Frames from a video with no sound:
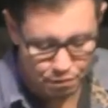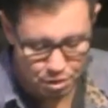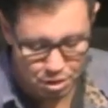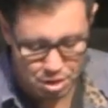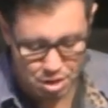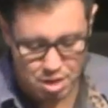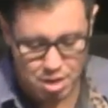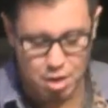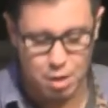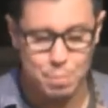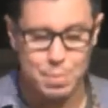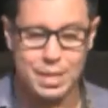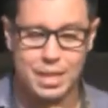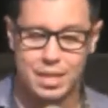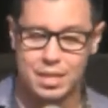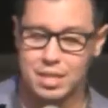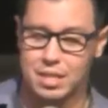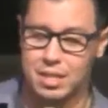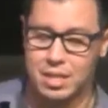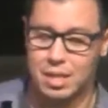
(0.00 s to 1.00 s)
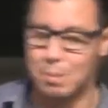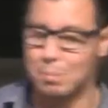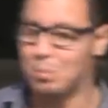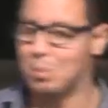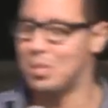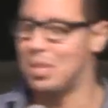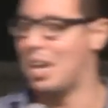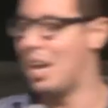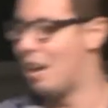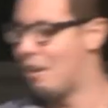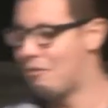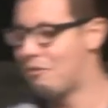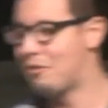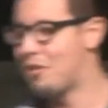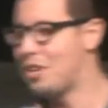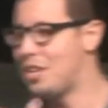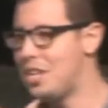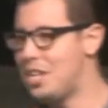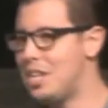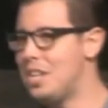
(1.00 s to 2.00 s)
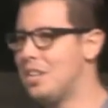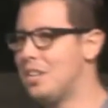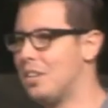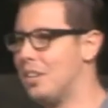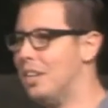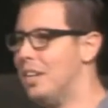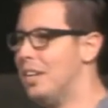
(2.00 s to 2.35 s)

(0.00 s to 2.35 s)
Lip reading: the year because it comes every year.